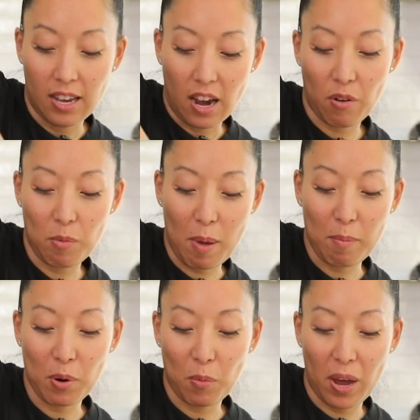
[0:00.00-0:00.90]
I
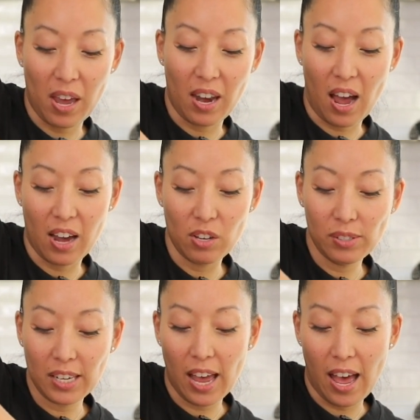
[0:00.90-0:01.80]
remember when I
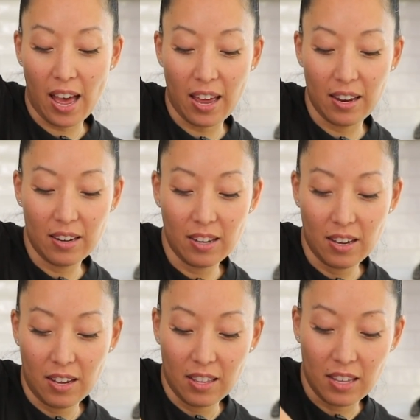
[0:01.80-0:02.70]
used to add
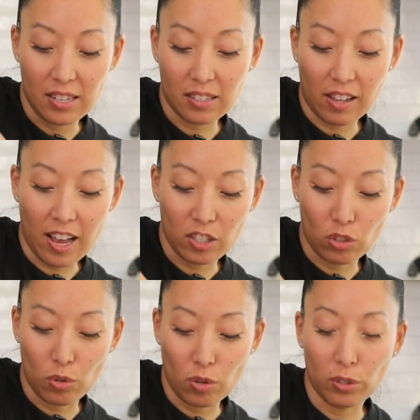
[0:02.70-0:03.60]
these glass
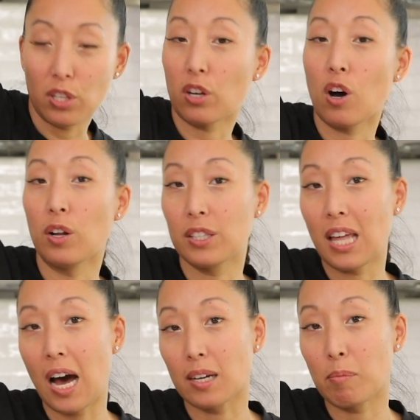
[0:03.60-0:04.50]
noodles, they're called
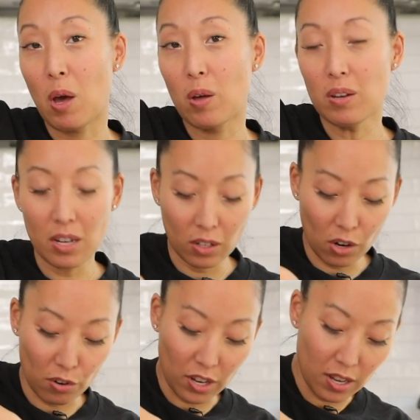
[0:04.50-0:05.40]
tangmyeon in
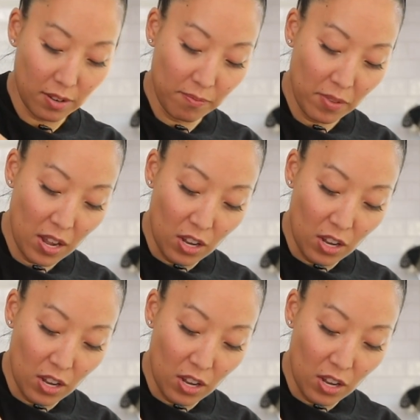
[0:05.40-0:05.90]
Korean,